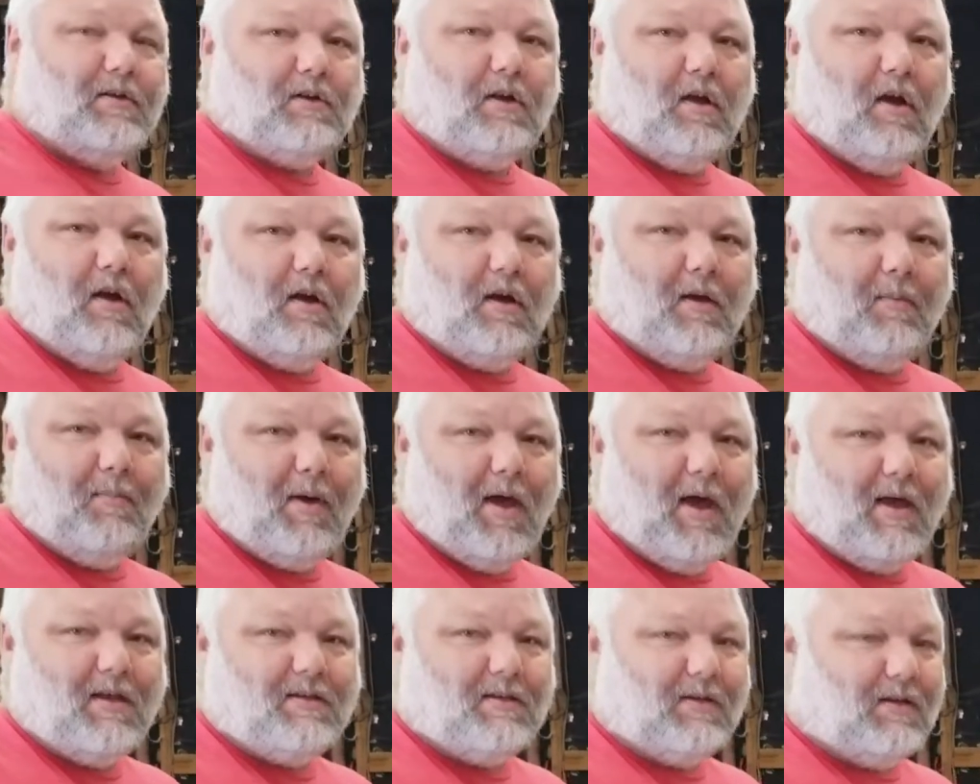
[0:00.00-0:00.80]
cut
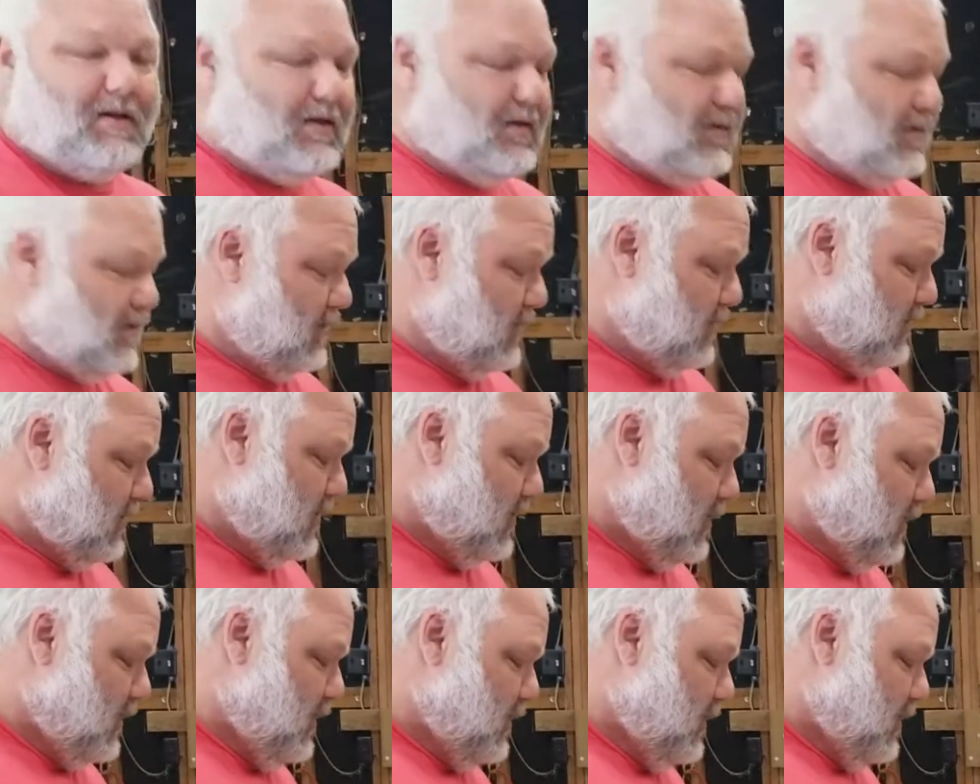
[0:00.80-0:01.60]
capacity,
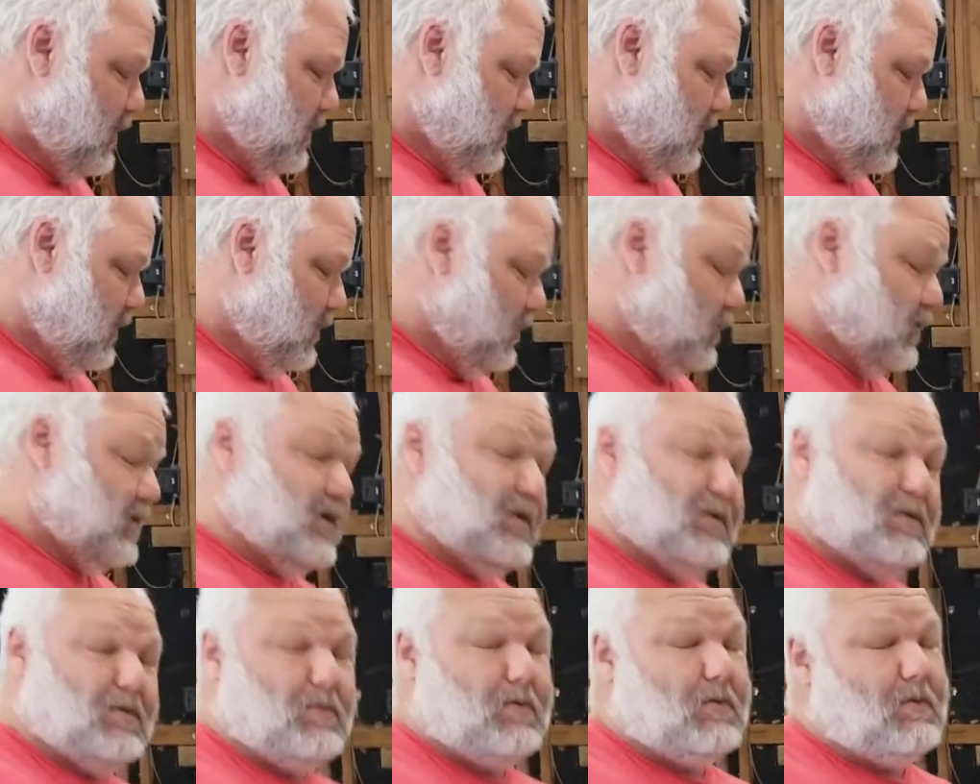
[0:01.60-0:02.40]
which
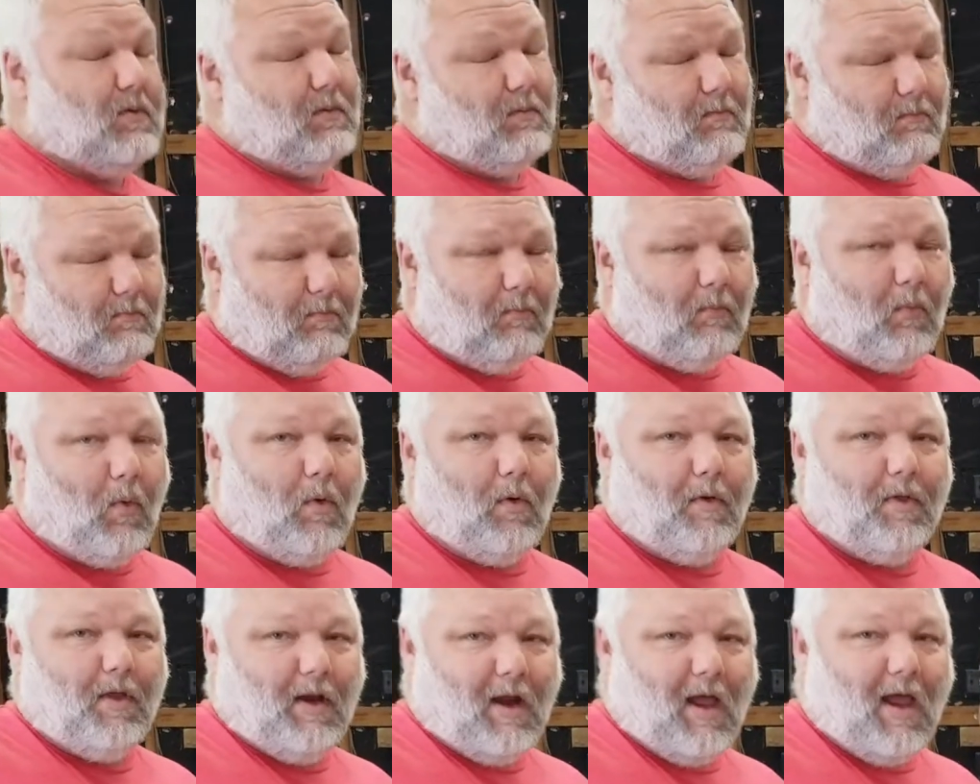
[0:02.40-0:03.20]
is
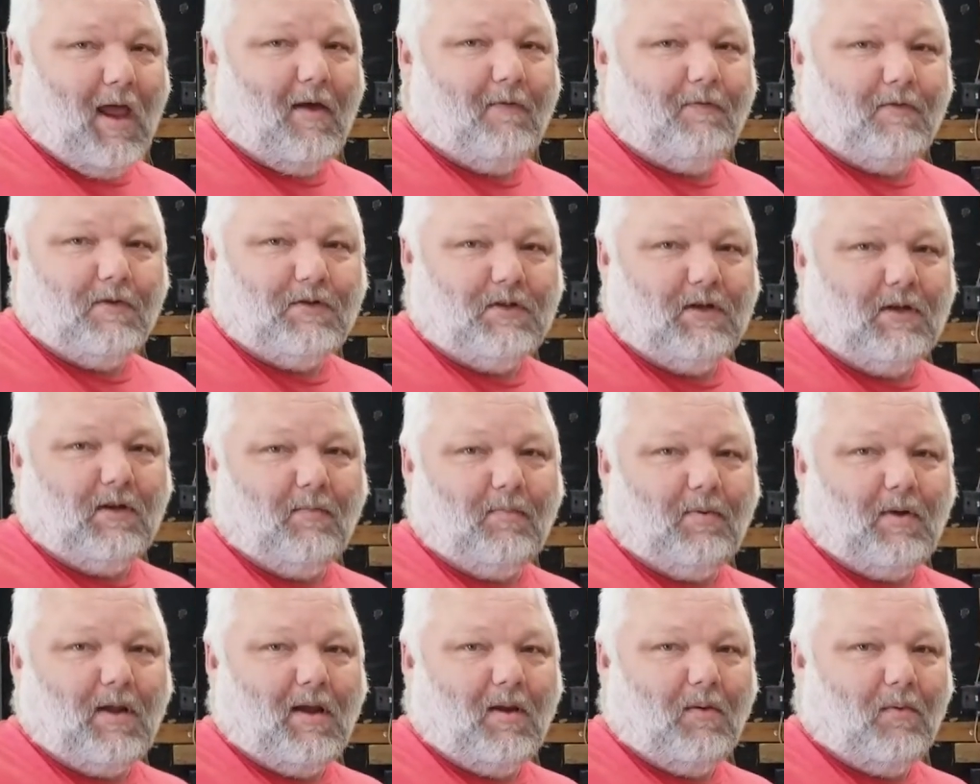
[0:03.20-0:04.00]
more than half a sheet of
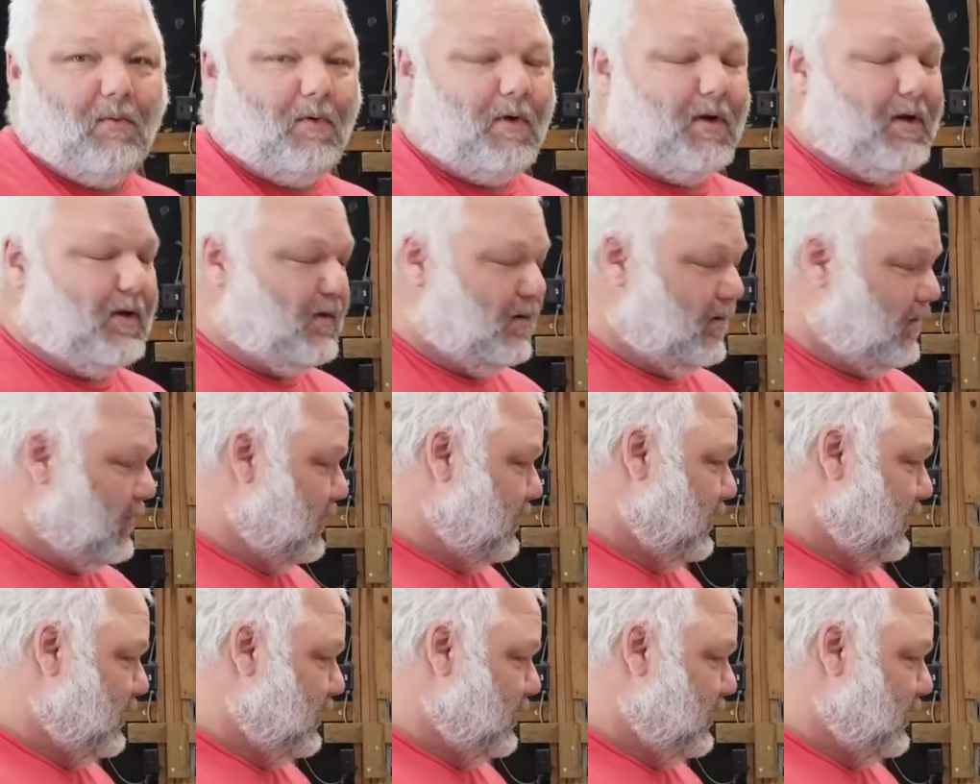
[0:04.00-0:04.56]
plywood.